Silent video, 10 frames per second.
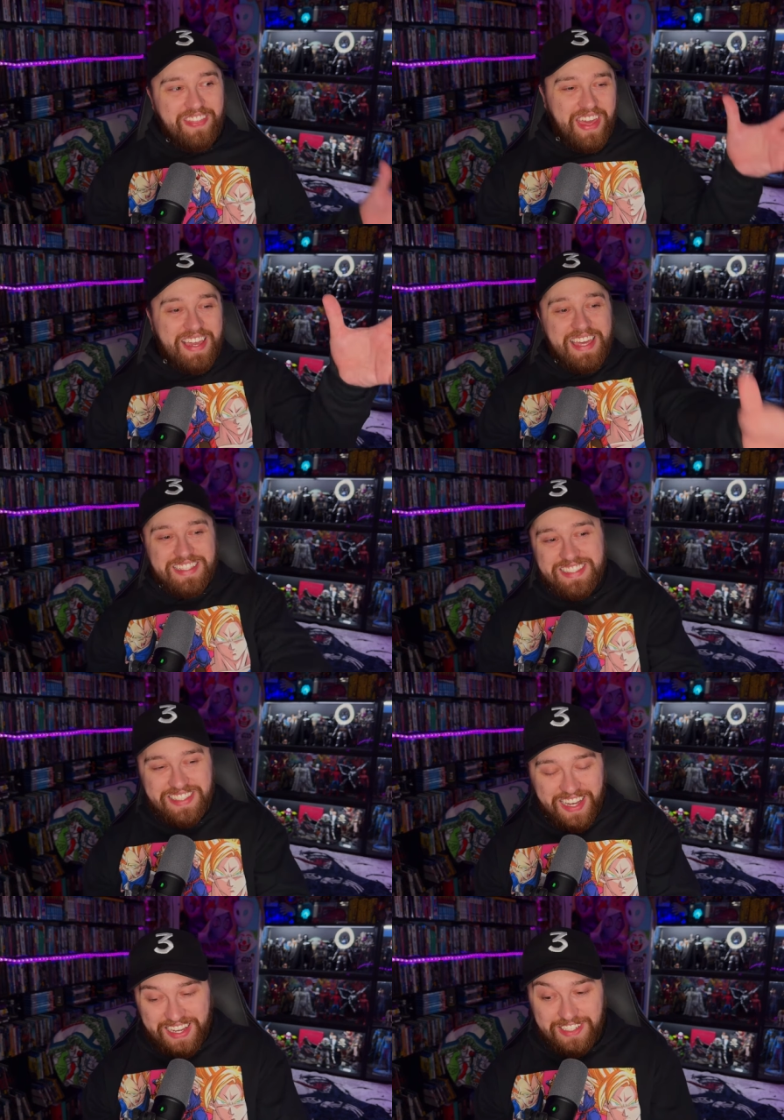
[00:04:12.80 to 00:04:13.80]
then gets
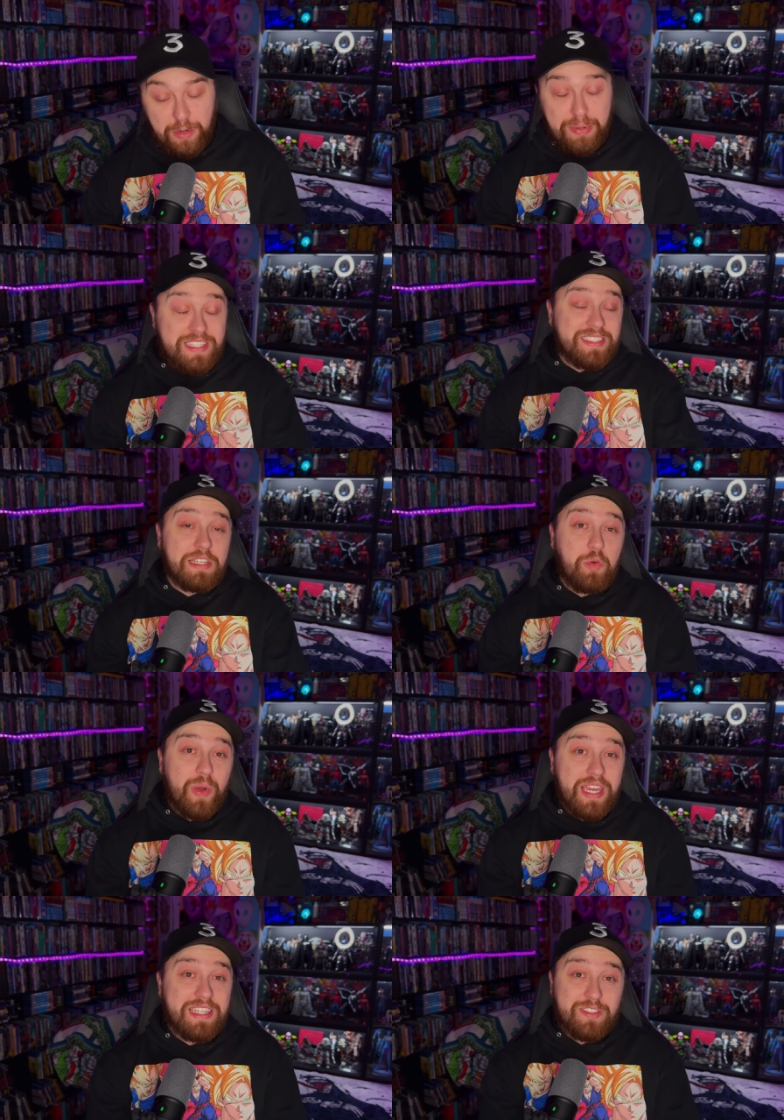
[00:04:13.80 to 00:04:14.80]
stuck under basically
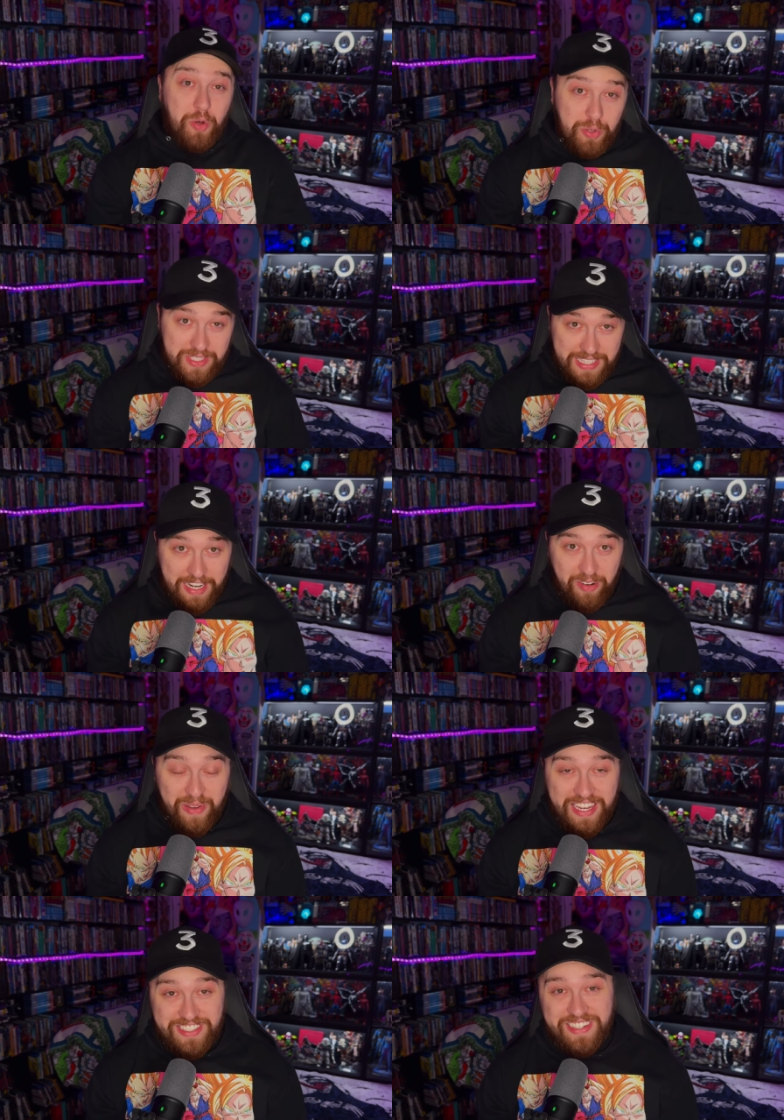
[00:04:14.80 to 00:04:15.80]
Wiccan's whole entire
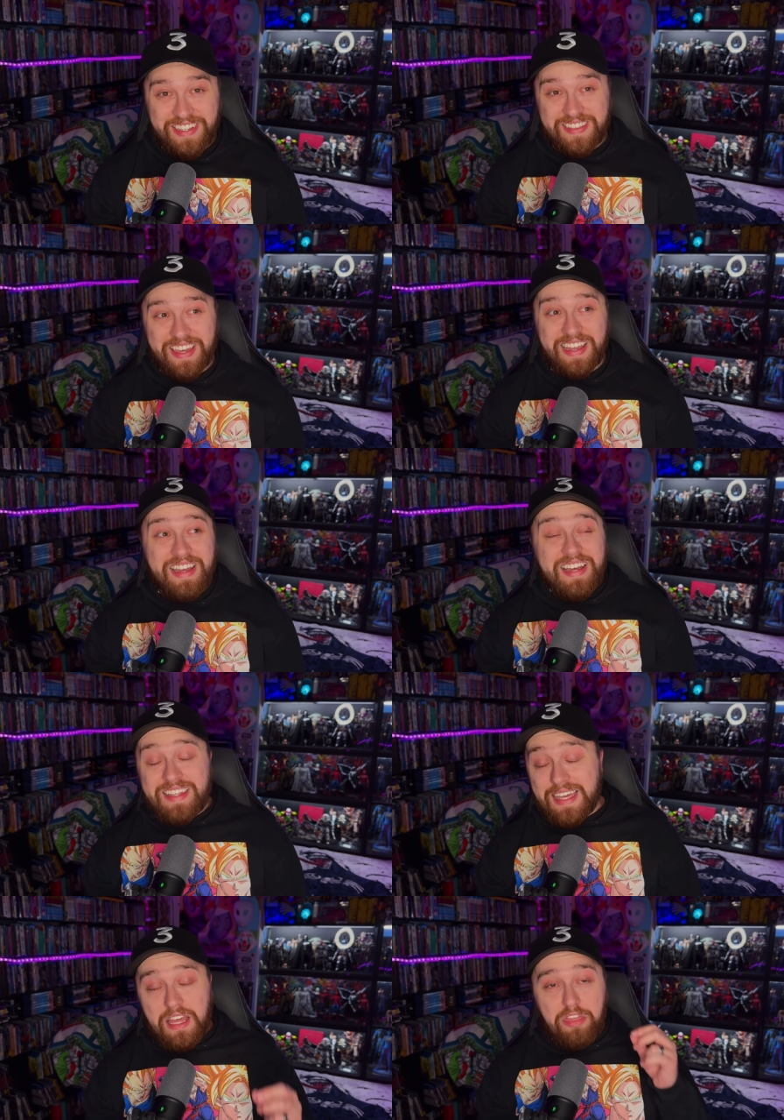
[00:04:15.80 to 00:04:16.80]
imaginary thing.
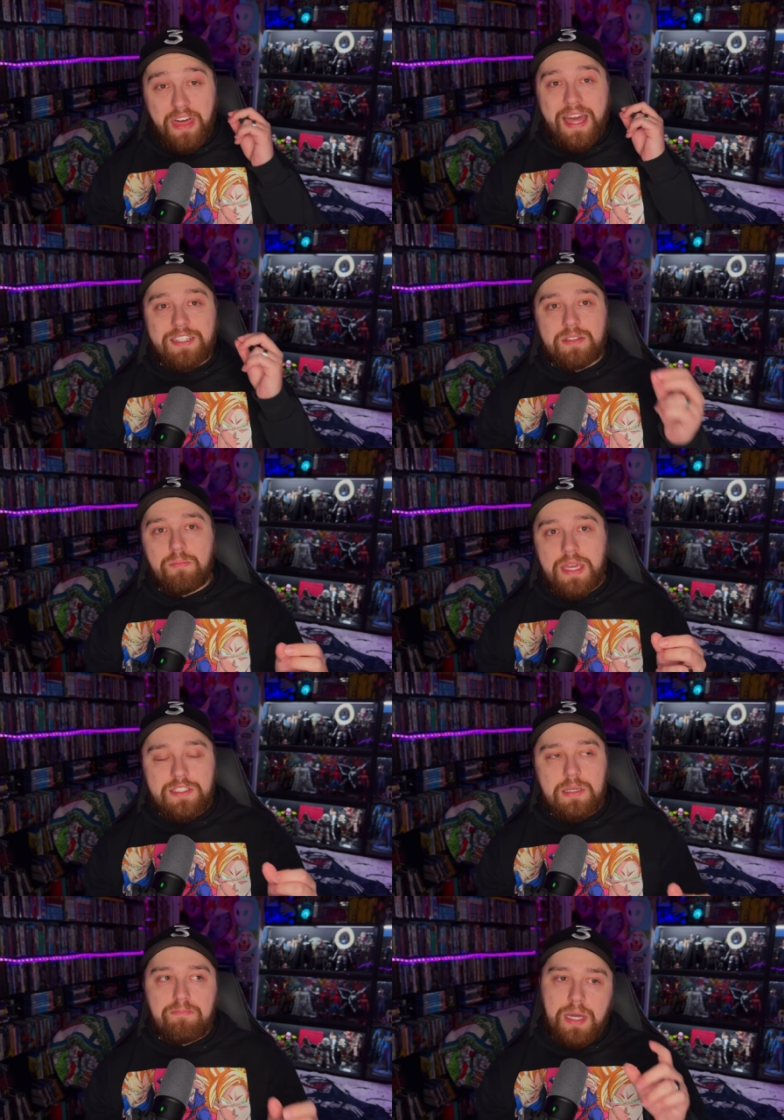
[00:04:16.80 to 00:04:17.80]
Like that is
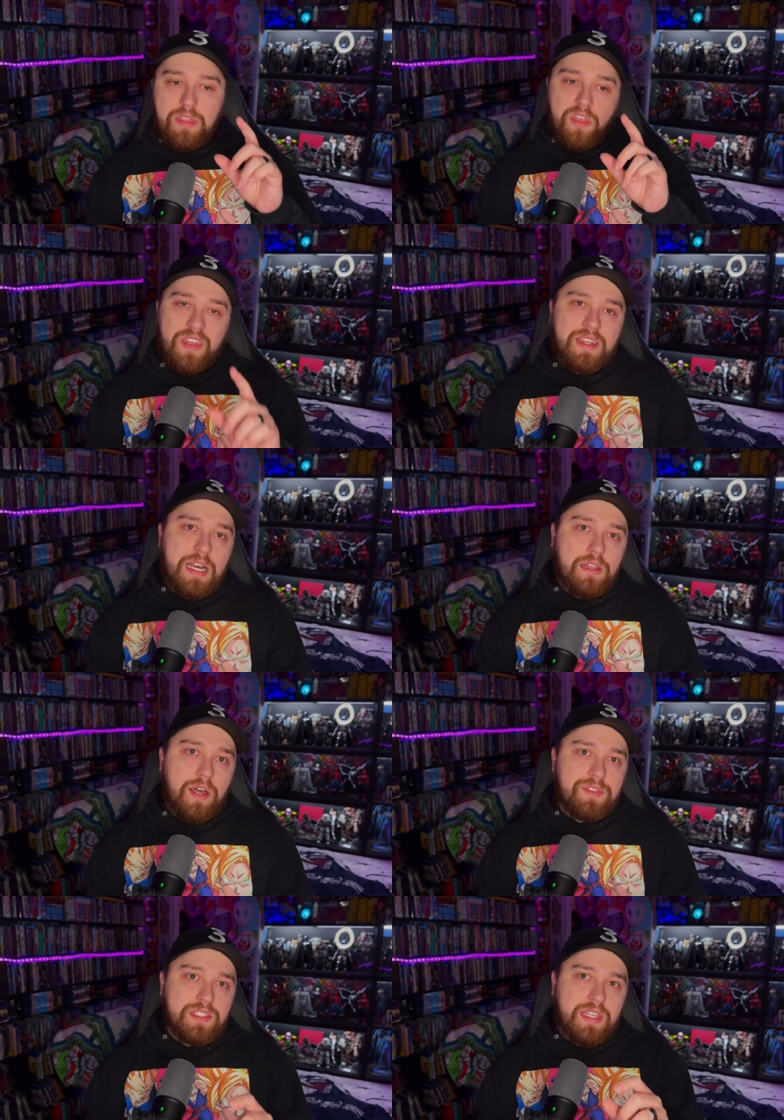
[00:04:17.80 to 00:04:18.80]
amazing. But the thing that I
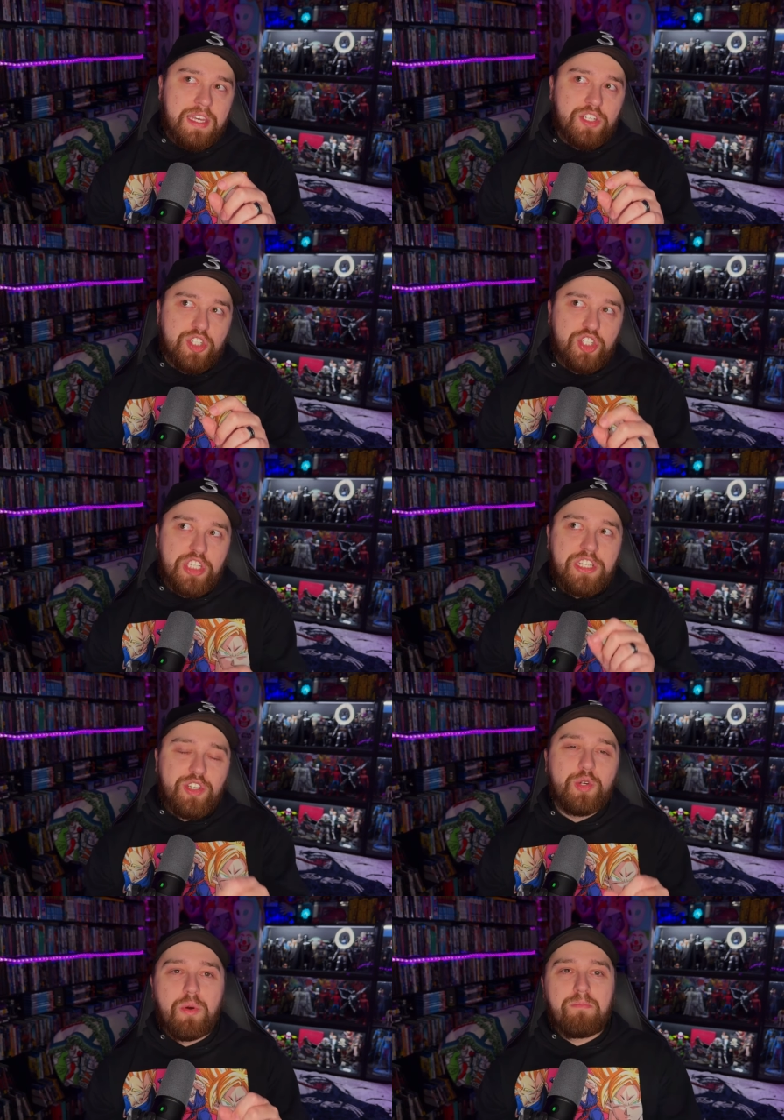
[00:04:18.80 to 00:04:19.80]
loved is that she
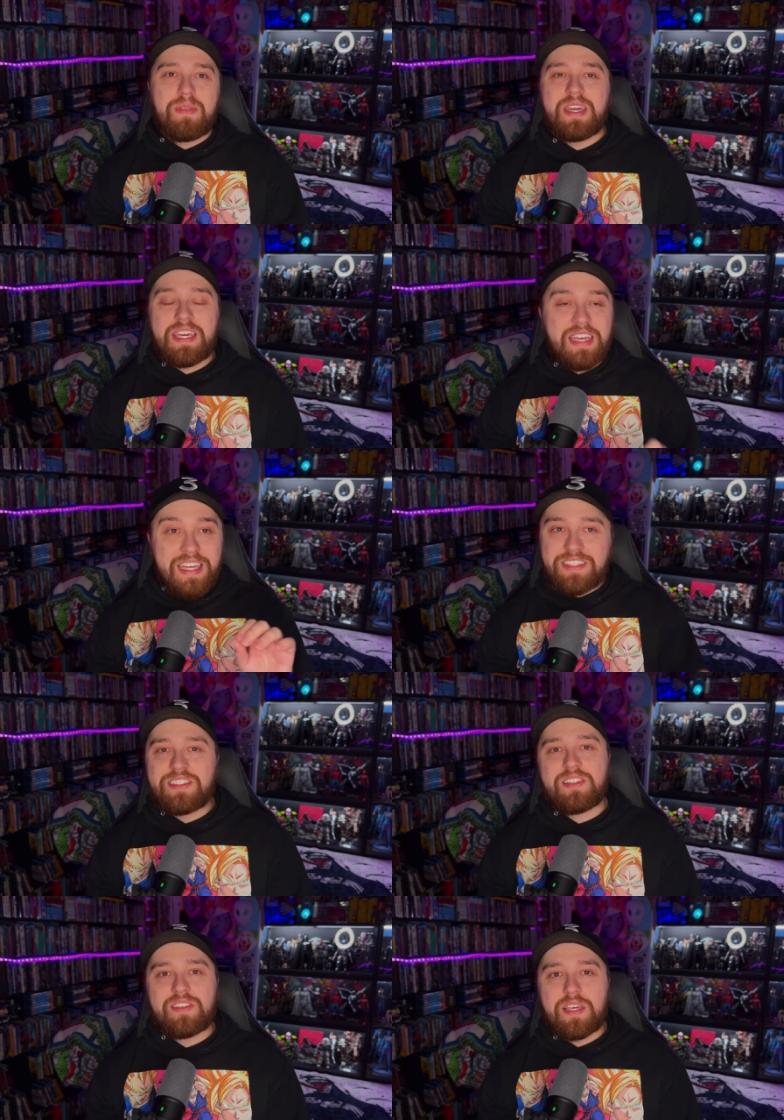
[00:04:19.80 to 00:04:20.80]
knew
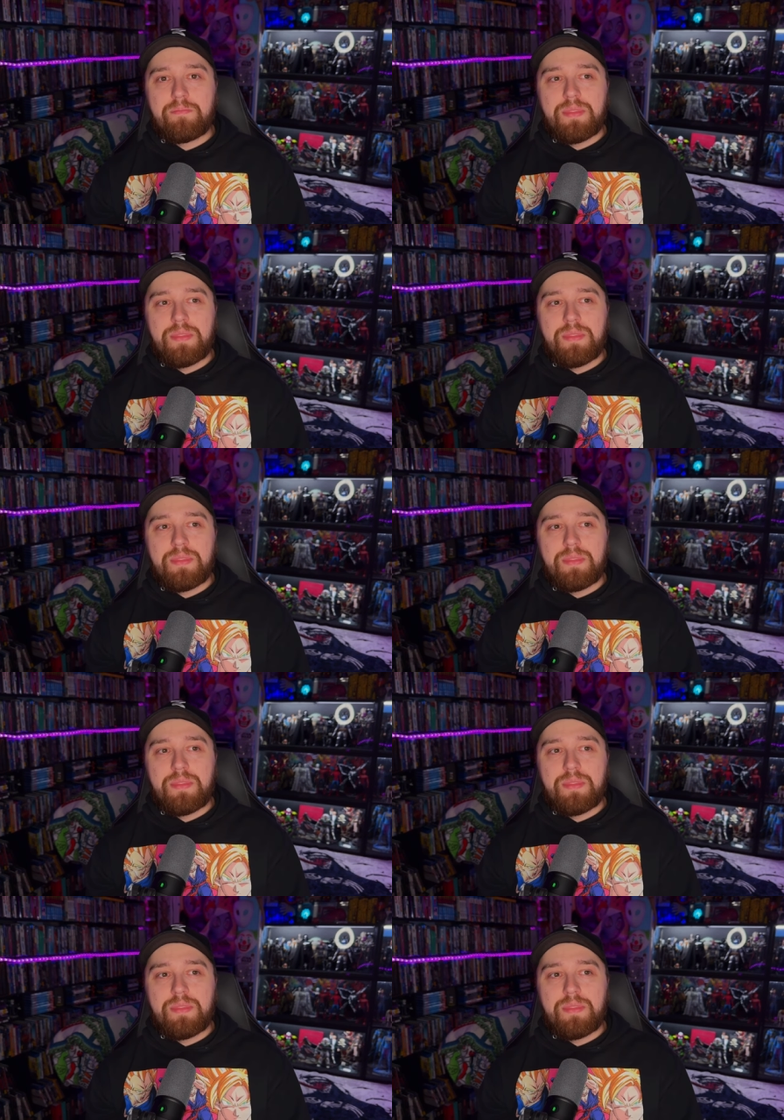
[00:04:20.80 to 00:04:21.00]
instantly.